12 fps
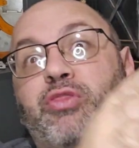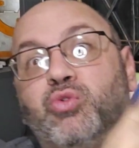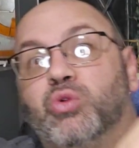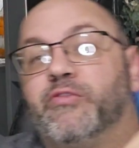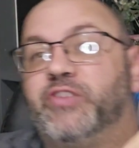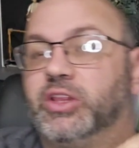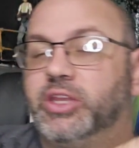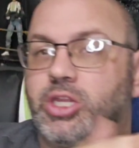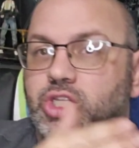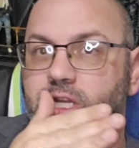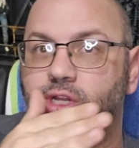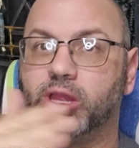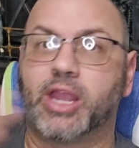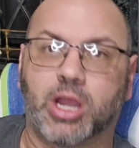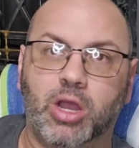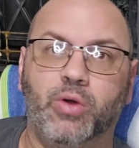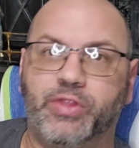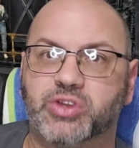through a village and you're like,
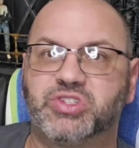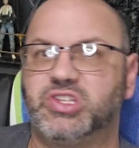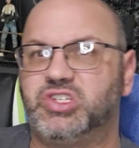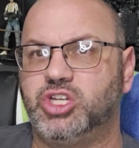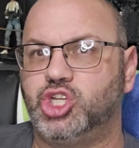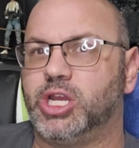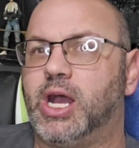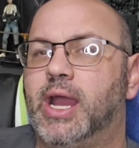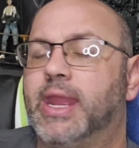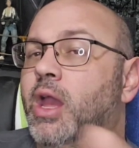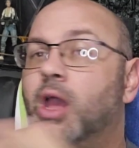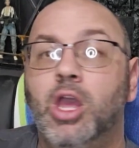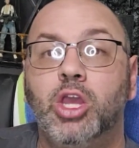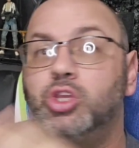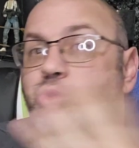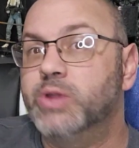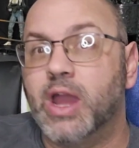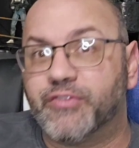oh, there's the CGI.
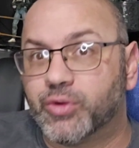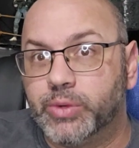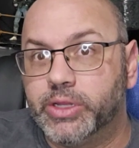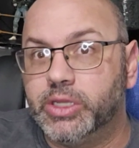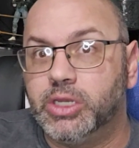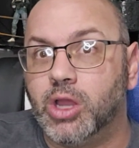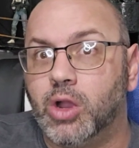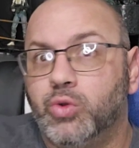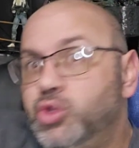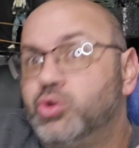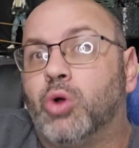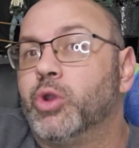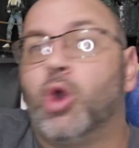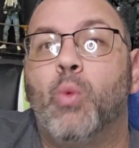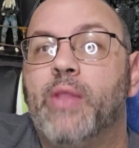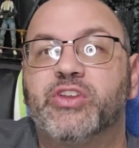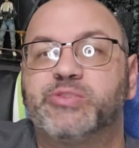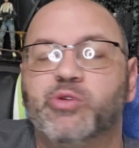You never really know. You don't know
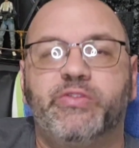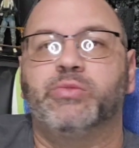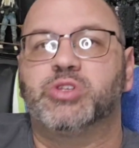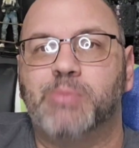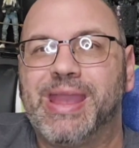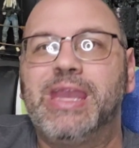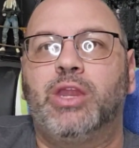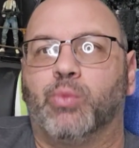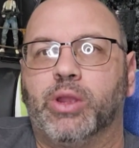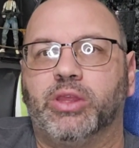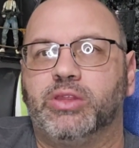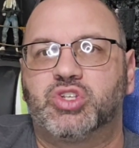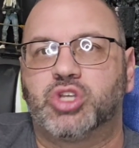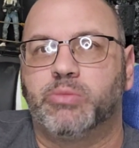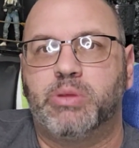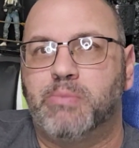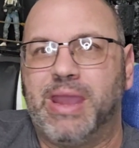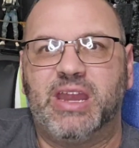when this movie was made, really. This could
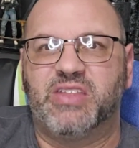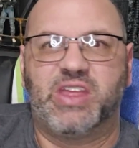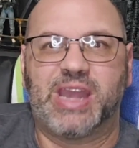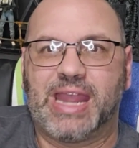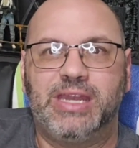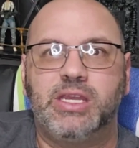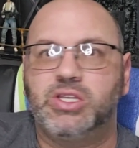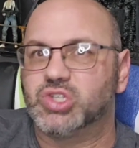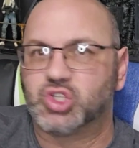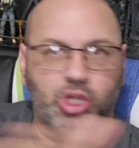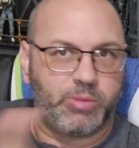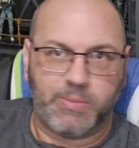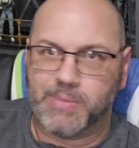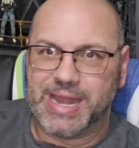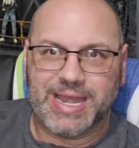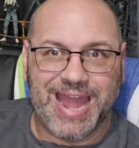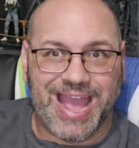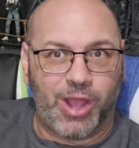have been made in the 90s. This could have been
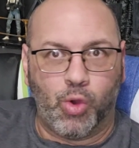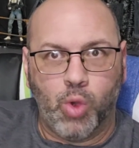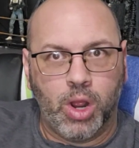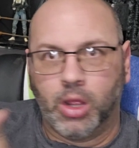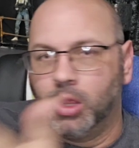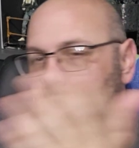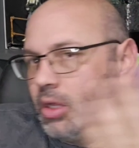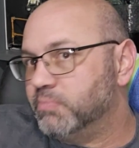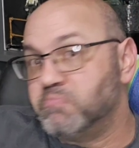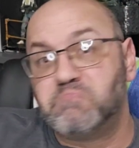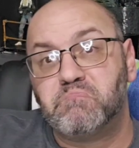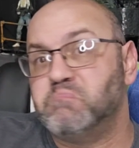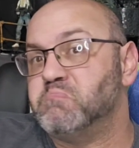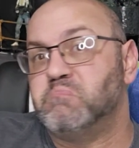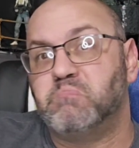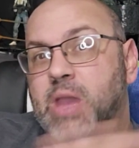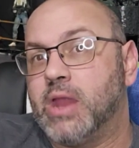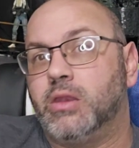made now.
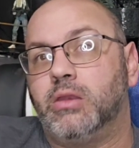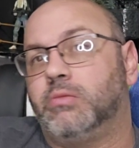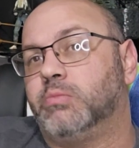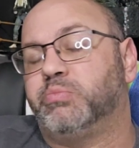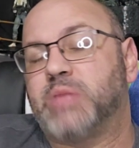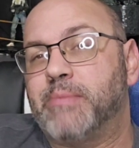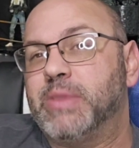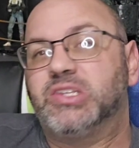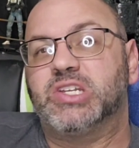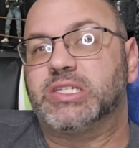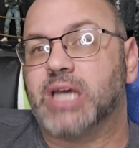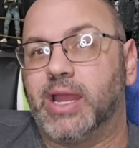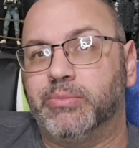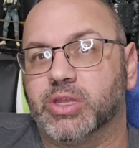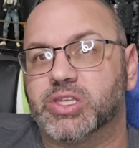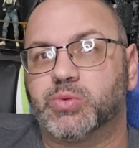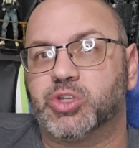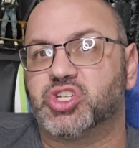And that makes it
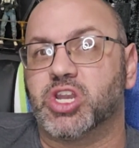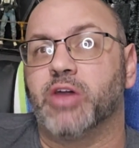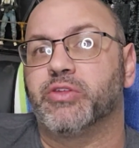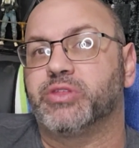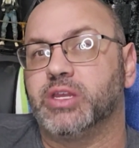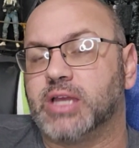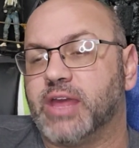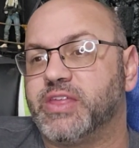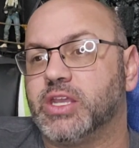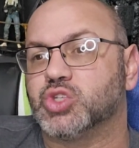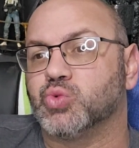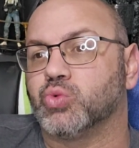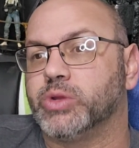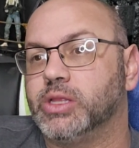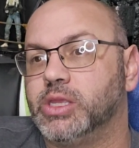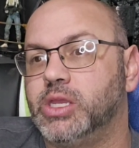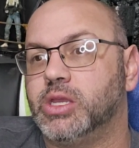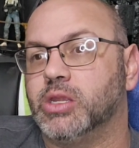timeless, which is another thing that I think is
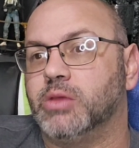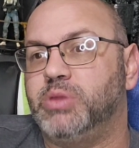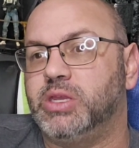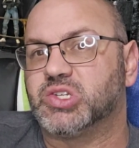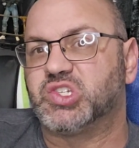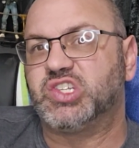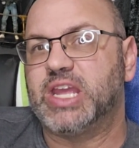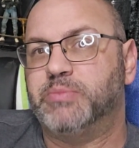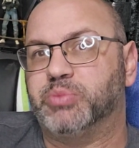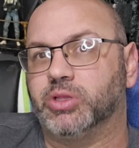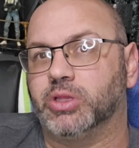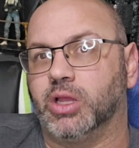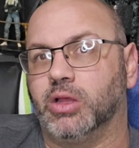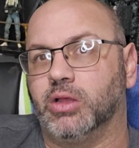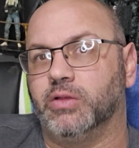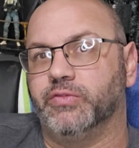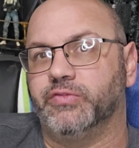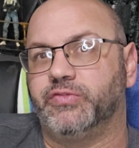really going to be a staple
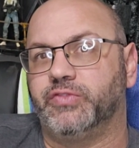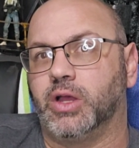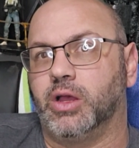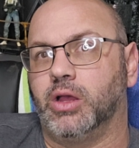of